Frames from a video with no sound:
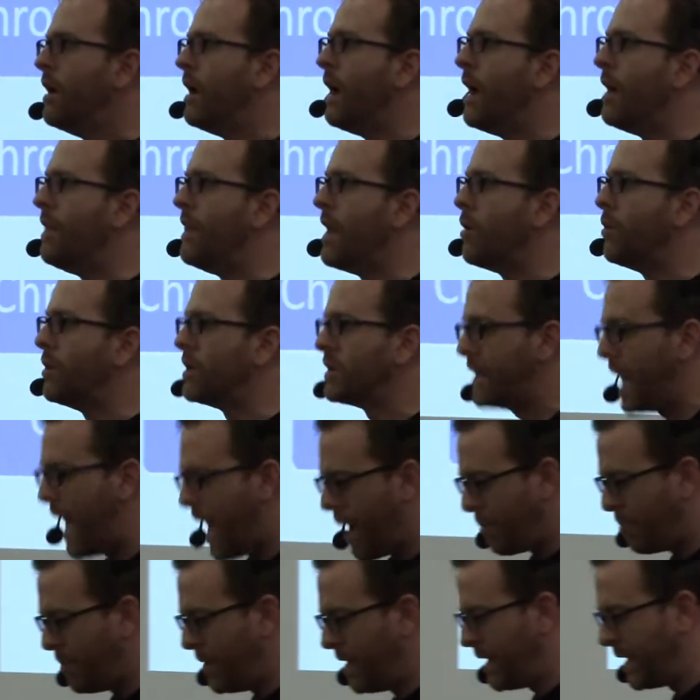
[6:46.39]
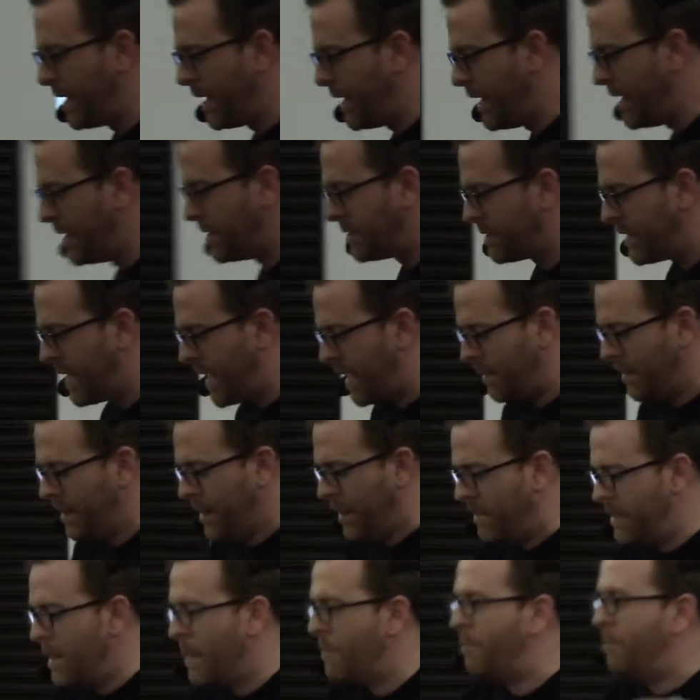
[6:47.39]
And that what's happening is that
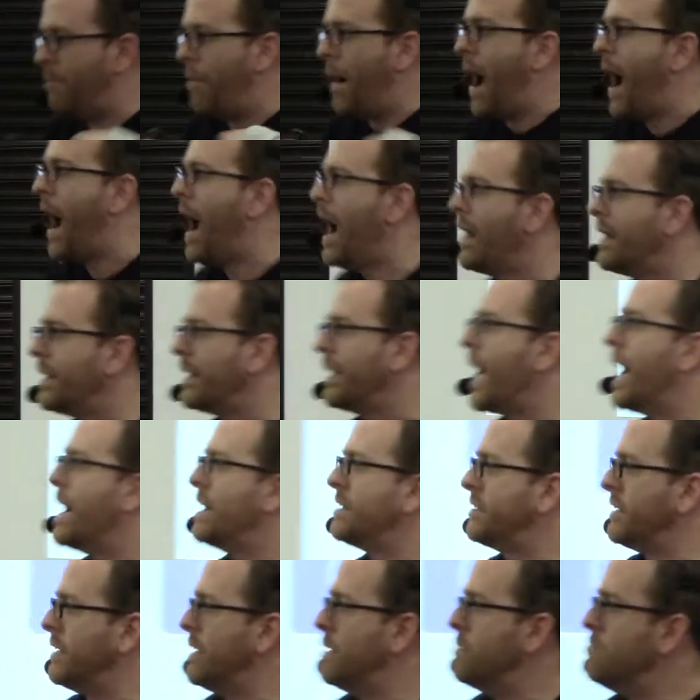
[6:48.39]
the body has an